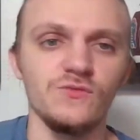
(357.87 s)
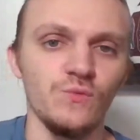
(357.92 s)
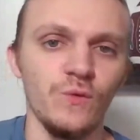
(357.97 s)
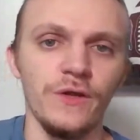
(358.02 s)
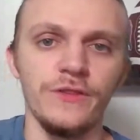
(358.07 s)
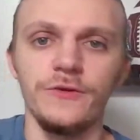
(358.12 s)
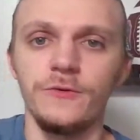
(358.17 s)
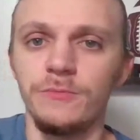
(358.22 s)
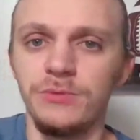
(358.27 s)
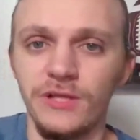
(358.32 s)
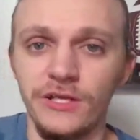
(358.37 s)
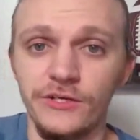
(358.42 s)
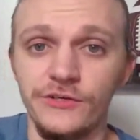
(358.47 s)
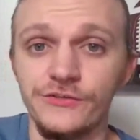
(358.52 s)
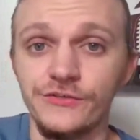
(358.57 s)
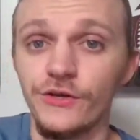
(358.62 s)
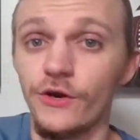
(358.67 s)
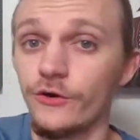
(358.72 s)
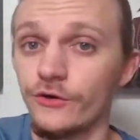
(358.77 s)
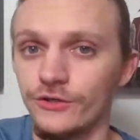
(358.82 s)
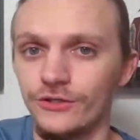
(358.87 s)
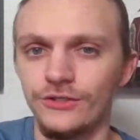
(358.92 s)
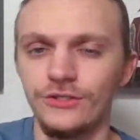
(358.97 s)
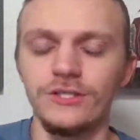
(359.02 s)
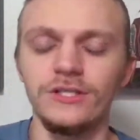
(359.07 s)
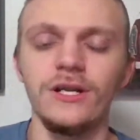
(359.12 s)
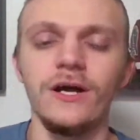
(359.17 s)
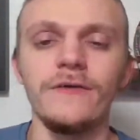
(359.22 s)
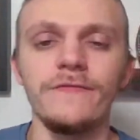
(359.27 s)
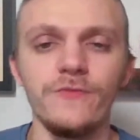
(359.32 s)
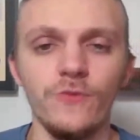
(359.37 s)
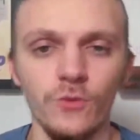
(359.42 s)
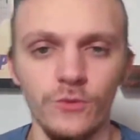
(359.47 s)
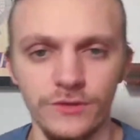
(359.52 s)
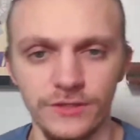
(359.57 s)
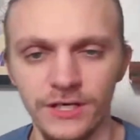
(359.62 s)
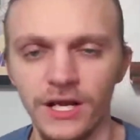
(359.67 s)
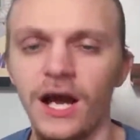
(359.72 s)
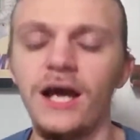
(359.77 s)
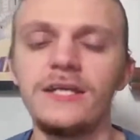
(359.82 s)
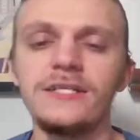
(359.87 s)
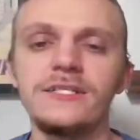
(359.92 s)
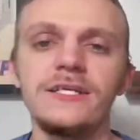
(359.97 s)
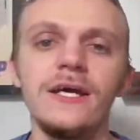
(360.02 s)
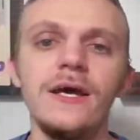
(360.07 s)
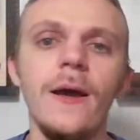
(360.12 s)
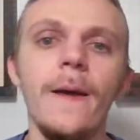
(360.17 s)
whether players are good enough or not,